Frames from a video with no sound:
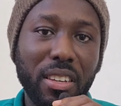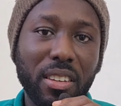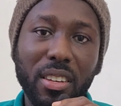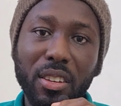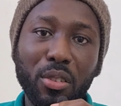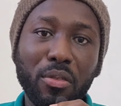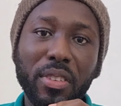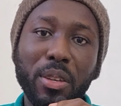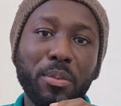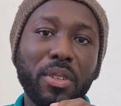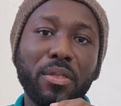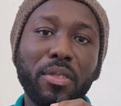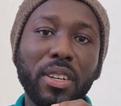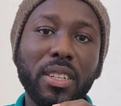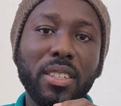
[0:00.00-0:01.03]
any of them
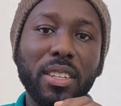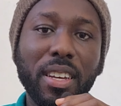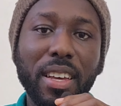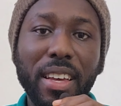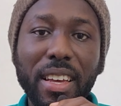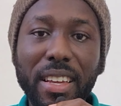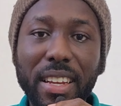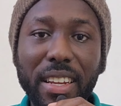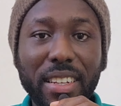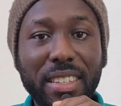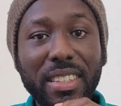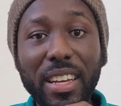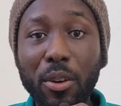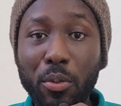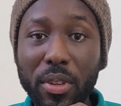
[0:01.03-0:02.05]
is fine. And
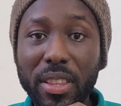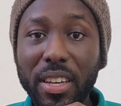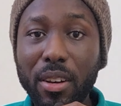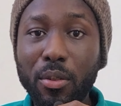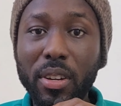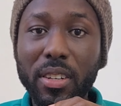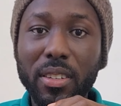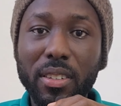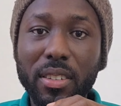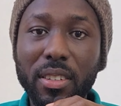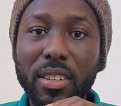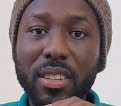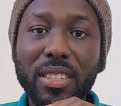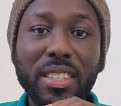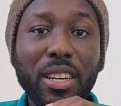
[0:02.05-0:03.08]
start with that one.
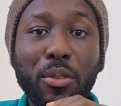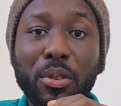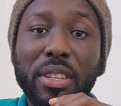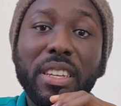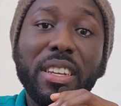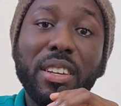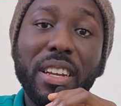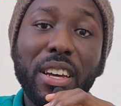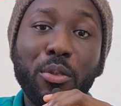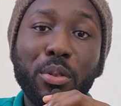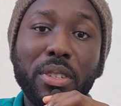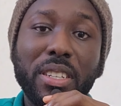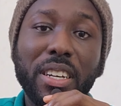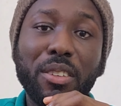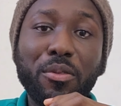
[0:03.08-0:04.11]
Start with any
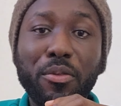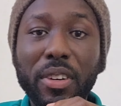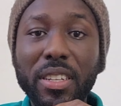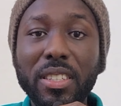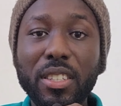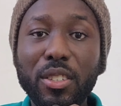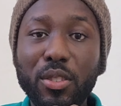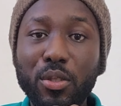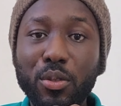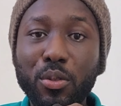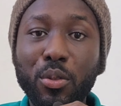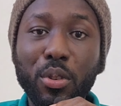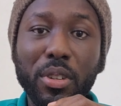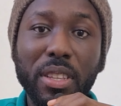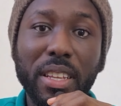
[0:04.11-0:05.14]
language that fancies you
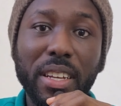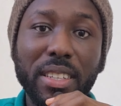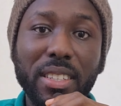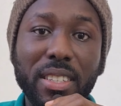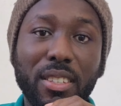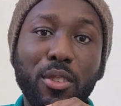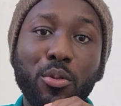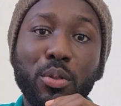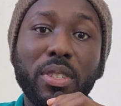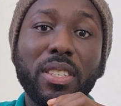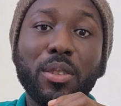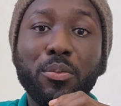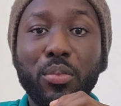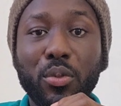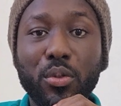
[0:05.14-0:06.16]
or that looks
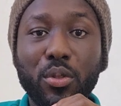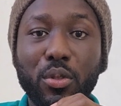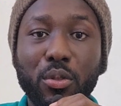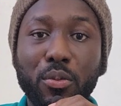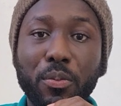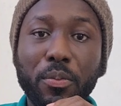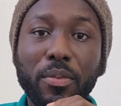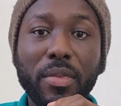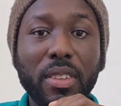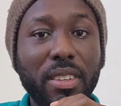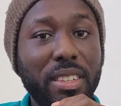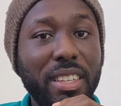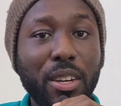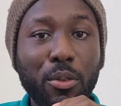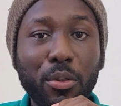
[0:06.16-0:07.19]
simple to you.
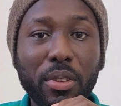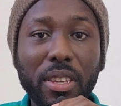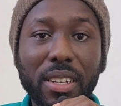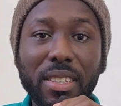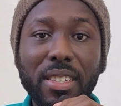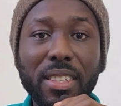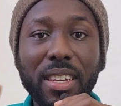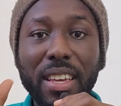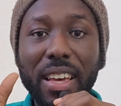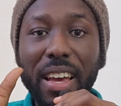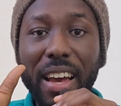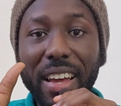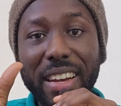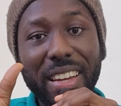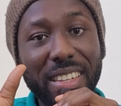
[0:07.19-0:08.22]
Start with that.
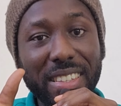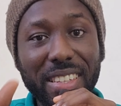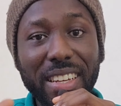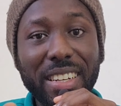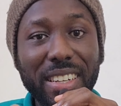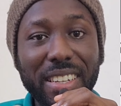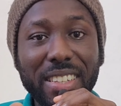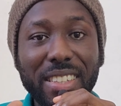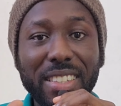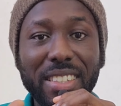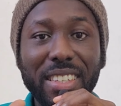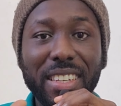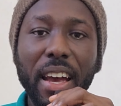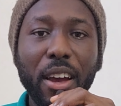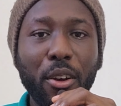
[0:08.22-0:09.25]
Understand it.
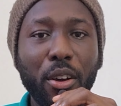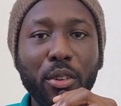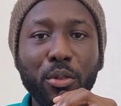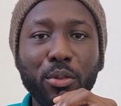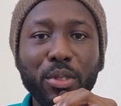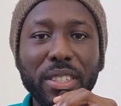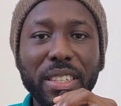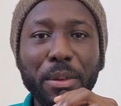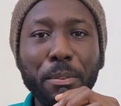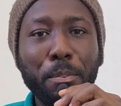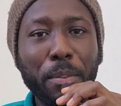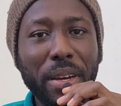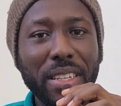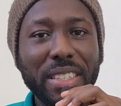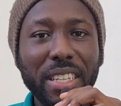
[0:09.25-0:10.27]
I don't want to say
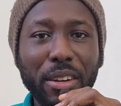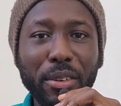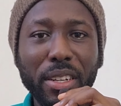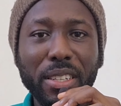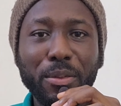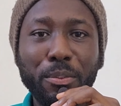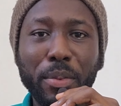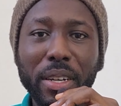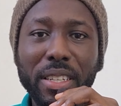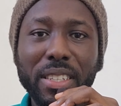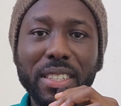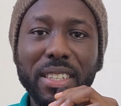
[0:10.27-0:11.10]
master it, but